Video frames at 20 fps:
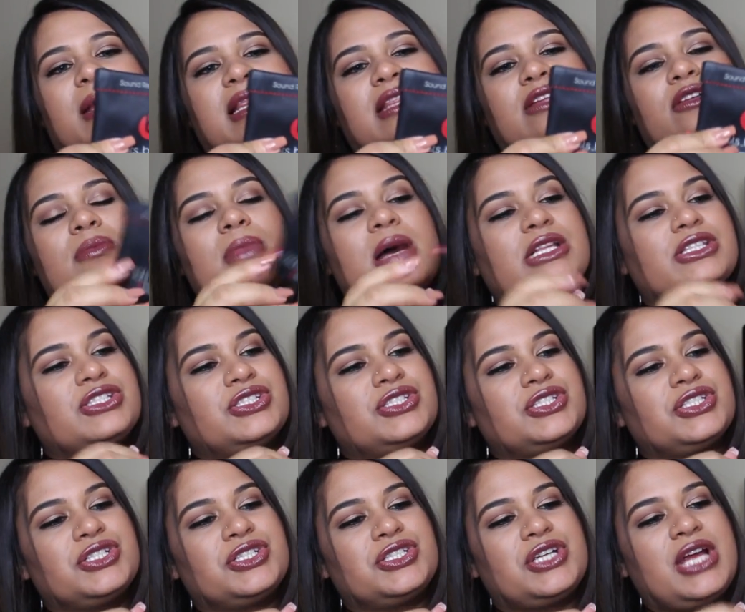my little
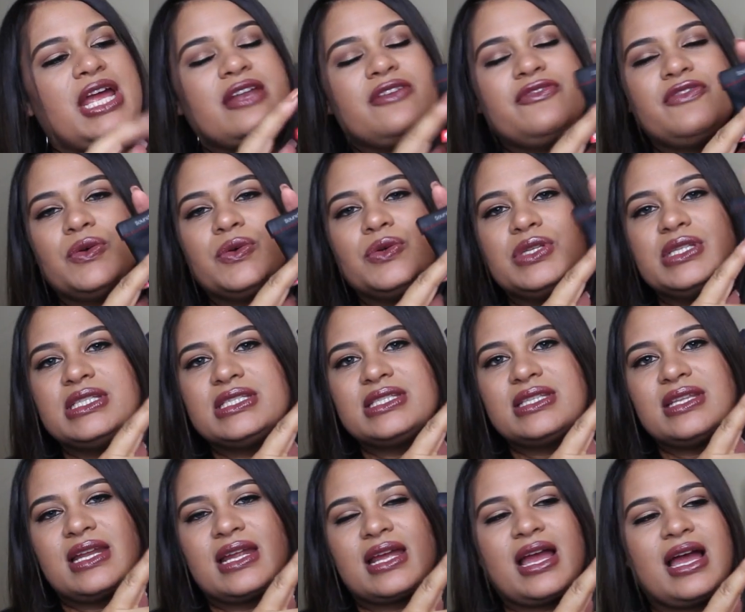monster headphones
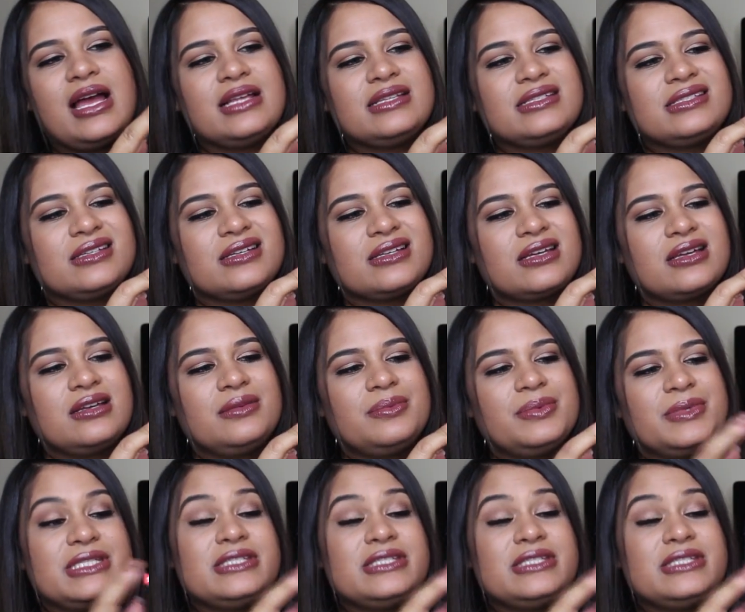that I got a couple.